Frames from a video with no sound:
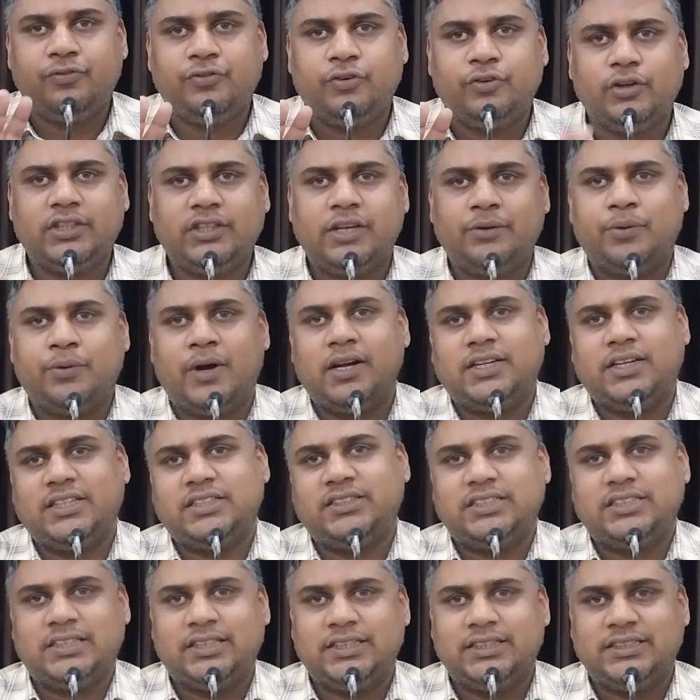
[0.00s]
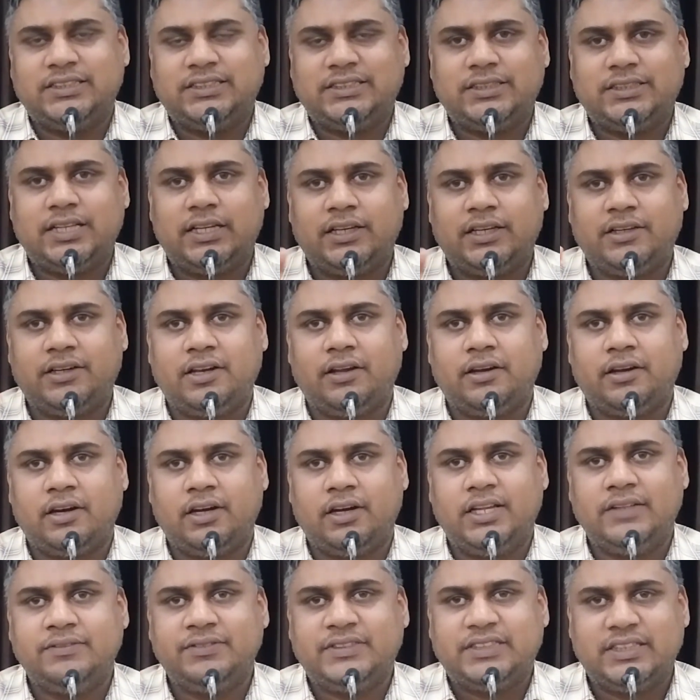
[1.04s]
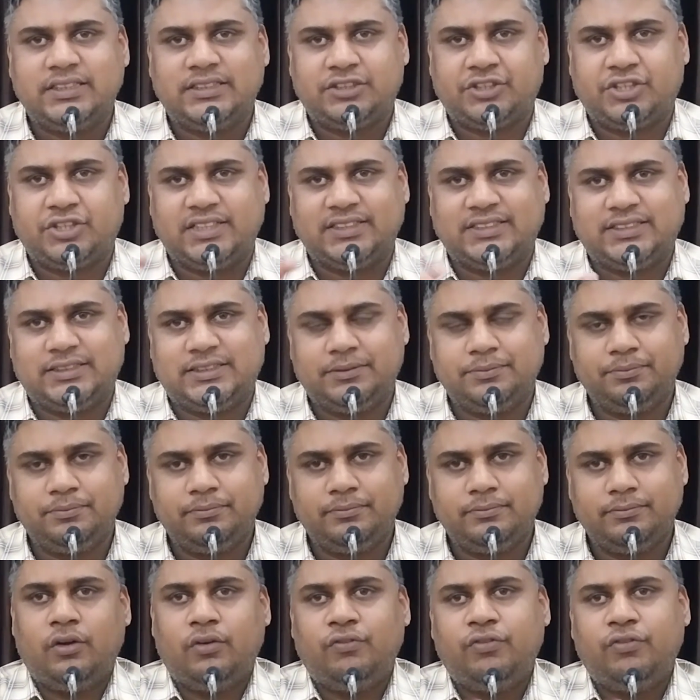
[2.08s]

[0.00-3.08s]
The fourth advantage is that it relieves stress.